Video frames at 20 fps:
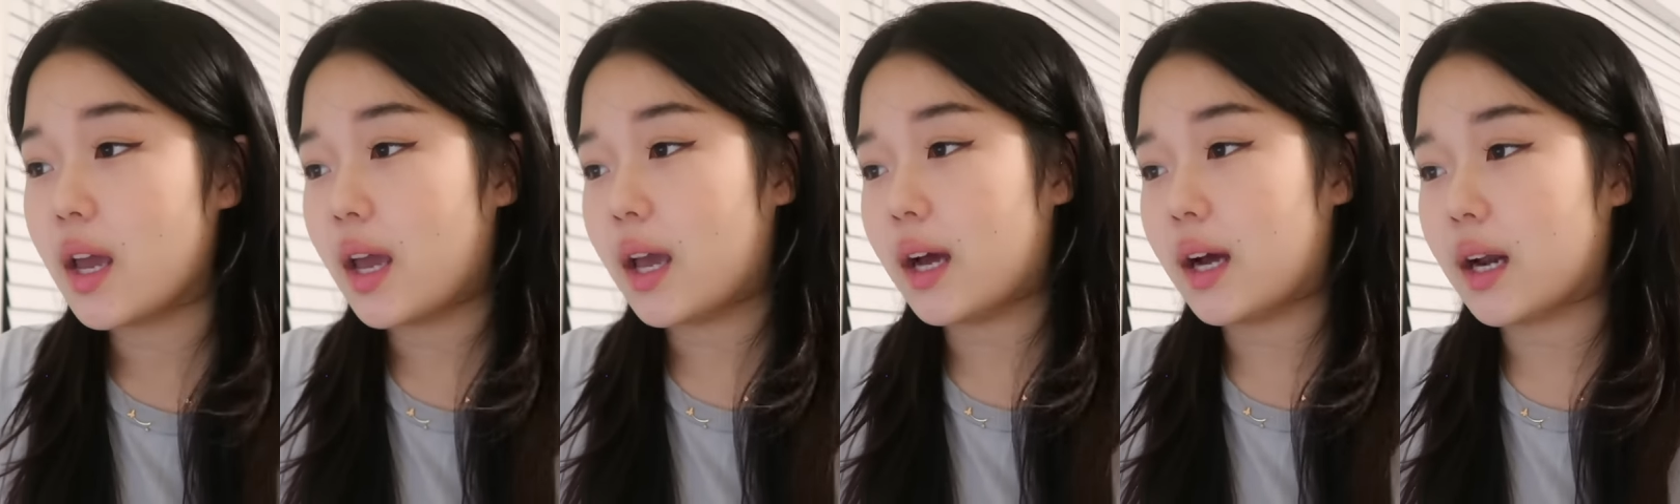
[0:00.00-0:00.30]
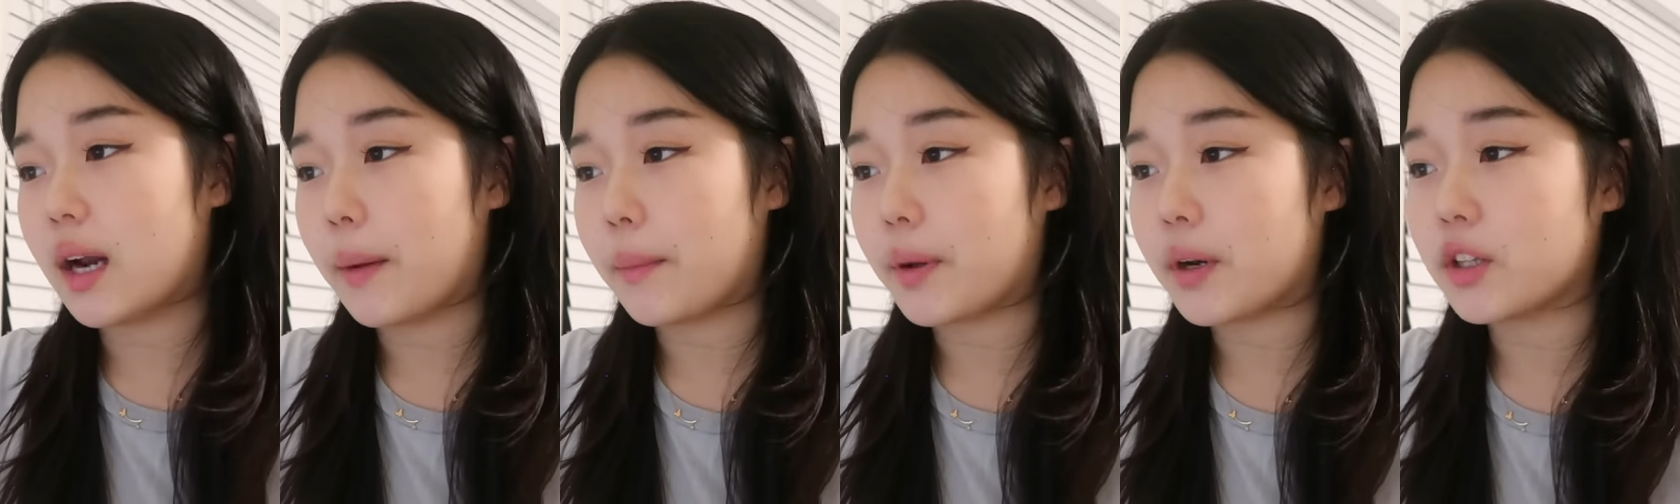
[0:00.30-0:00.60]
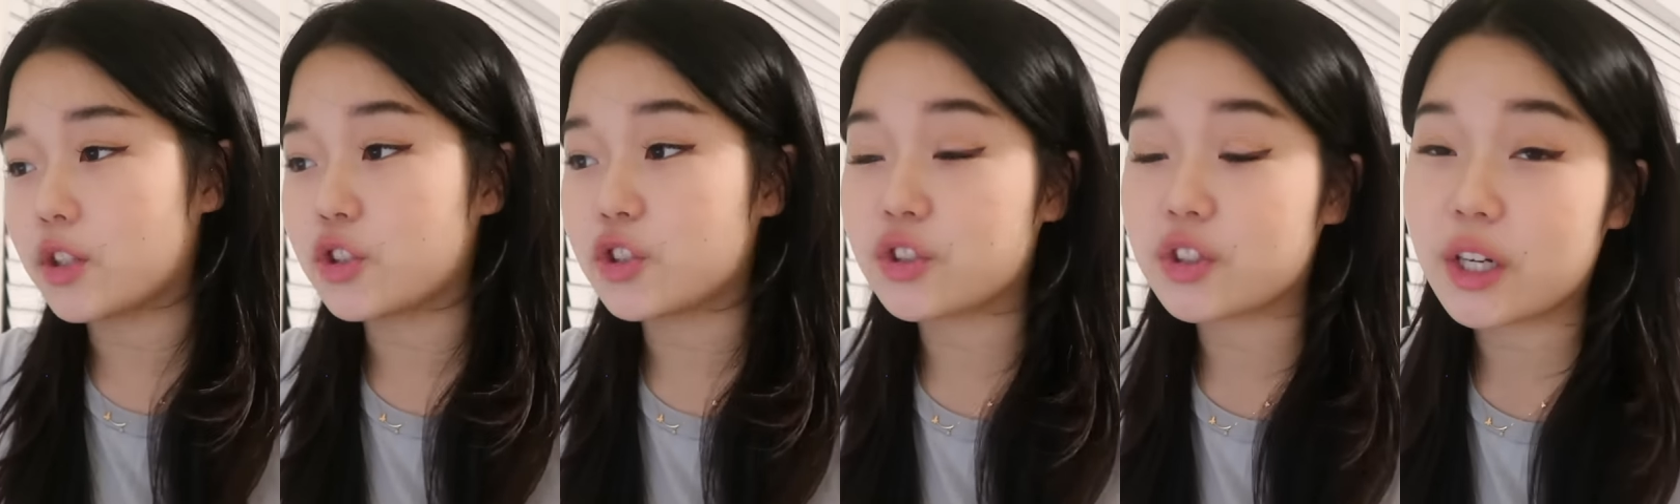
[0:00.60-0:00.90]
And I'm
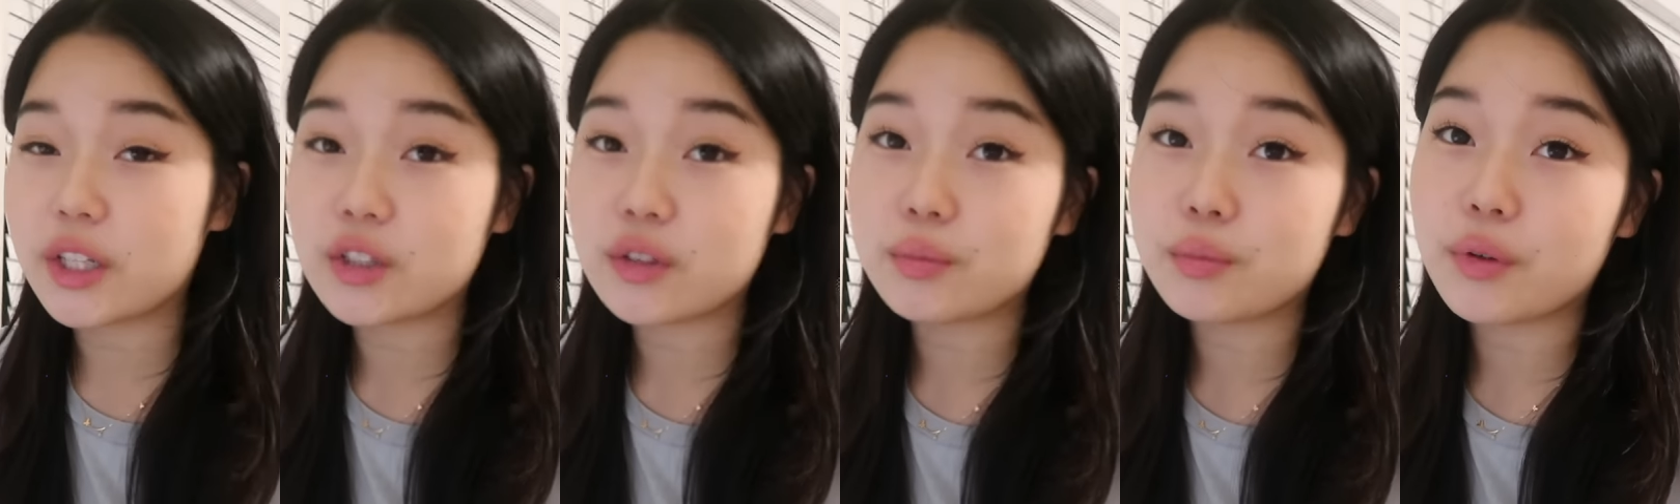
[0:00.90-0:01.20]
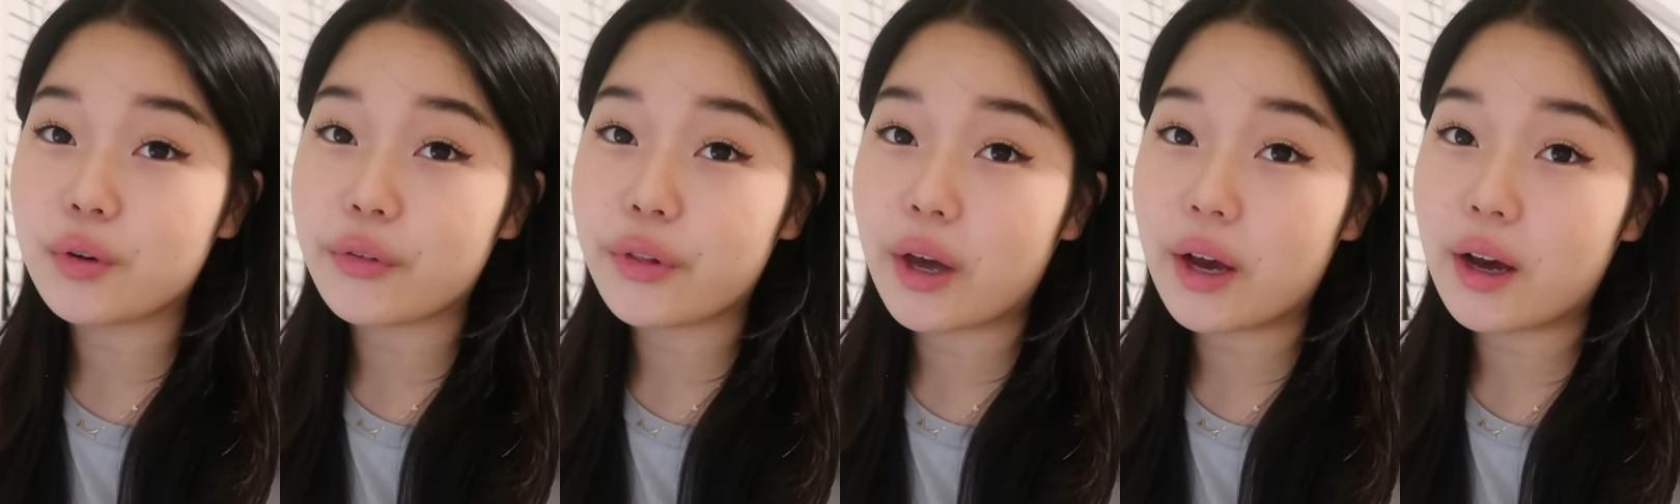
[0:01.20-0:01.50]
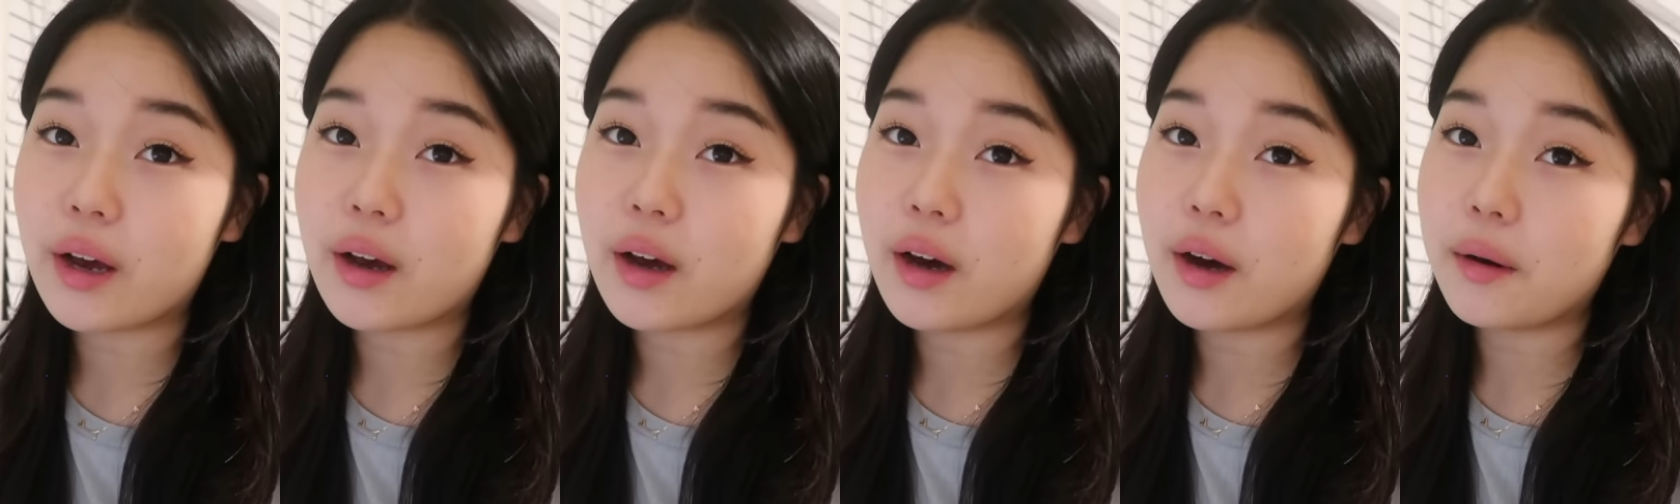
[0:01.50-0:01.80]
gonna try to pull
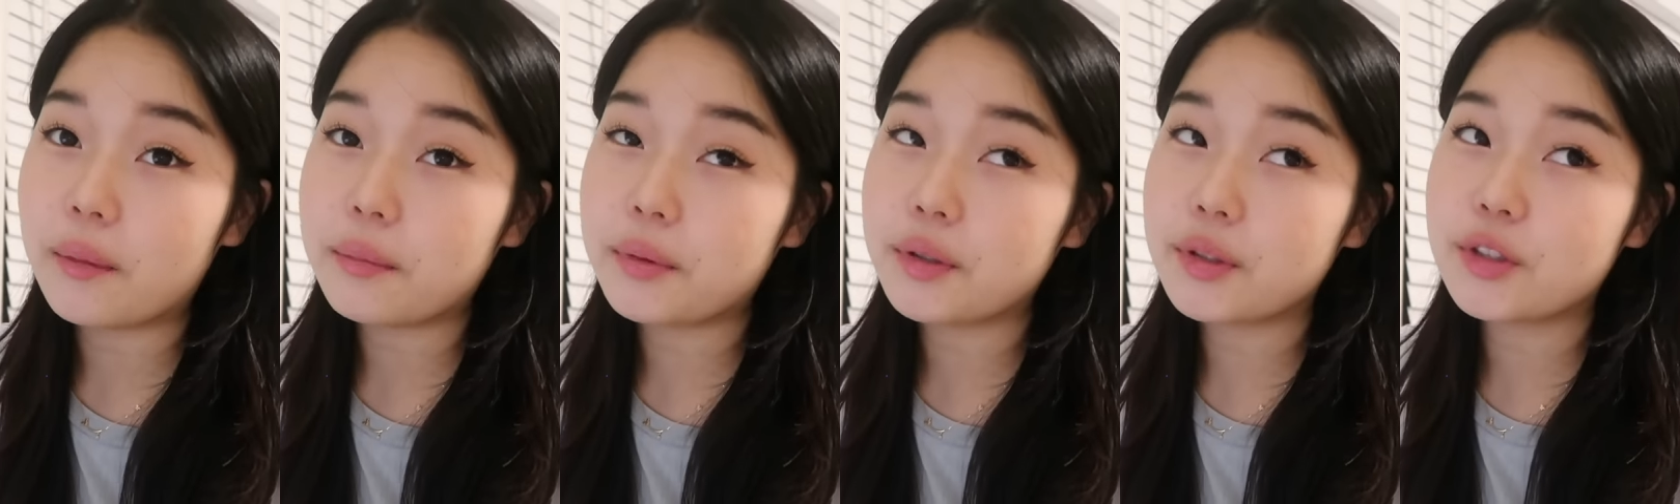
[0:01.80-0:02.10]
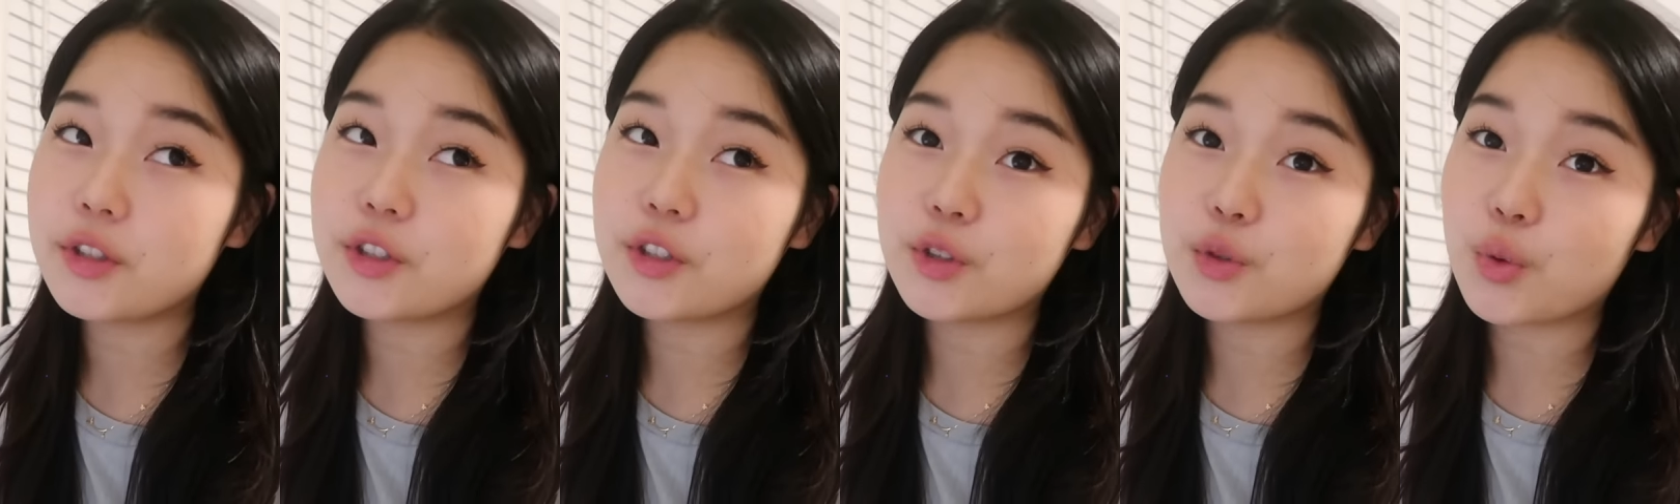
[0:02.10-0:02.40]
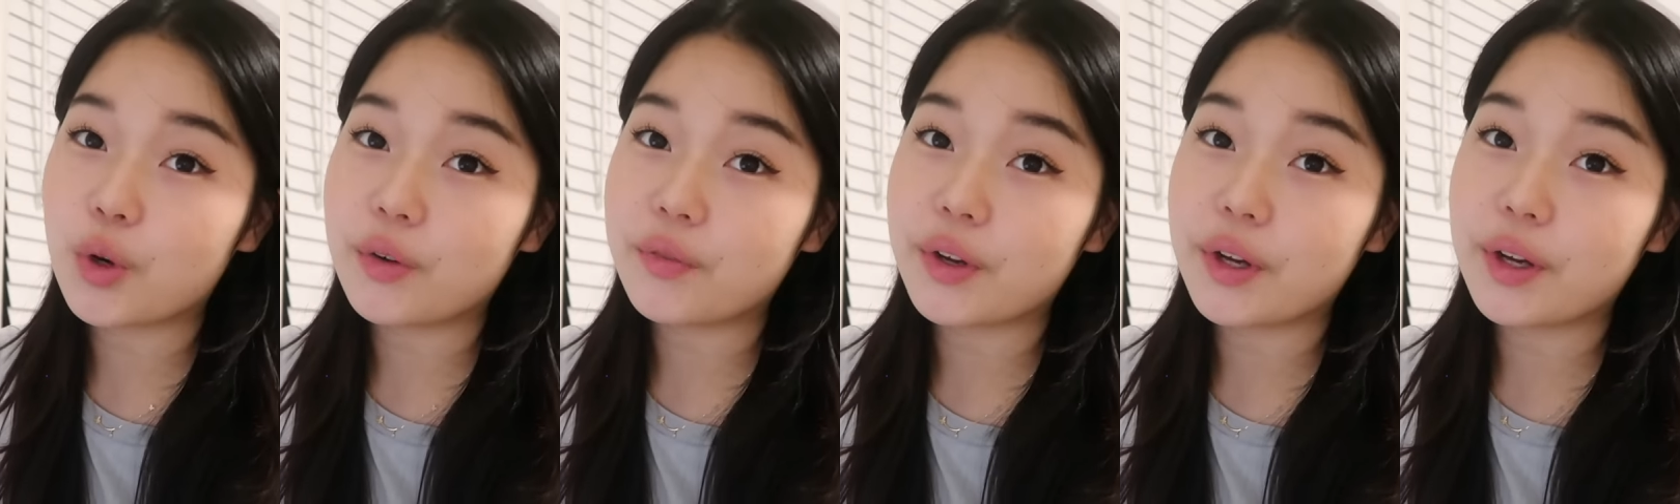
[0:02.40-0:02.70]
that up to 12